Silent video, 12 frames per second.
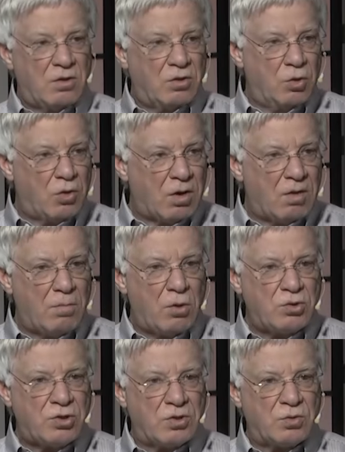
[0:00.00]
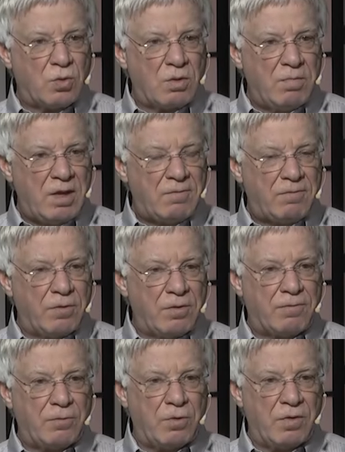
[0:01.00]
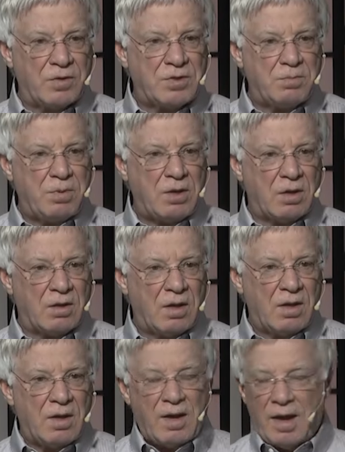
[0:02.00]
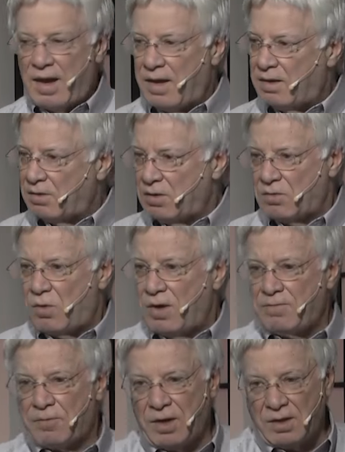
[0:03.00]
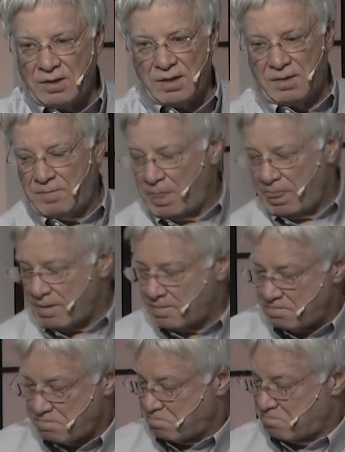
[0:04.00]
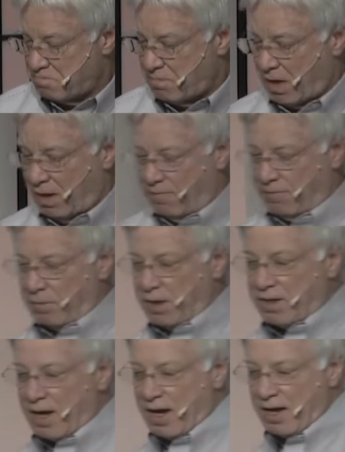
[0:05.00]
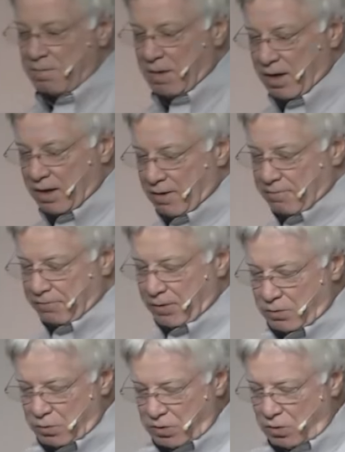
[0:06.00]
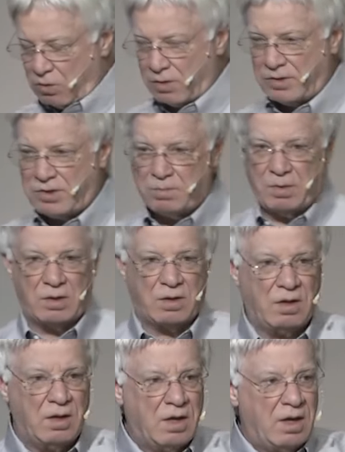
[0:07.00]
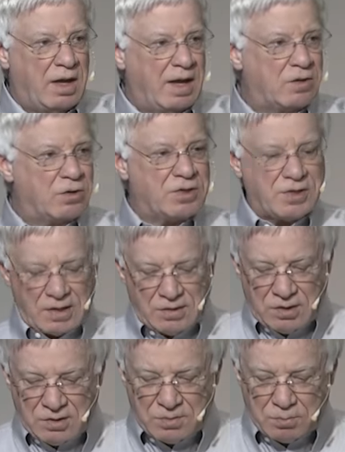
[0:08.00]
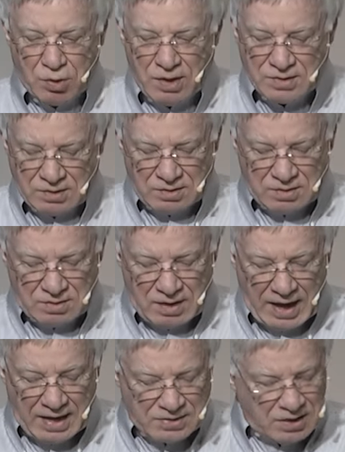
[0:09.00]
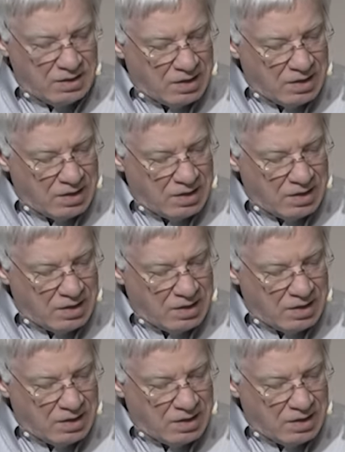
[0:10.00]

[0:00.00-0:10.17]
Your emotions were meant for the fruit of the Spirit. And quite frankly, from the time I got filled with the Holy Spirit and could sense His presence as a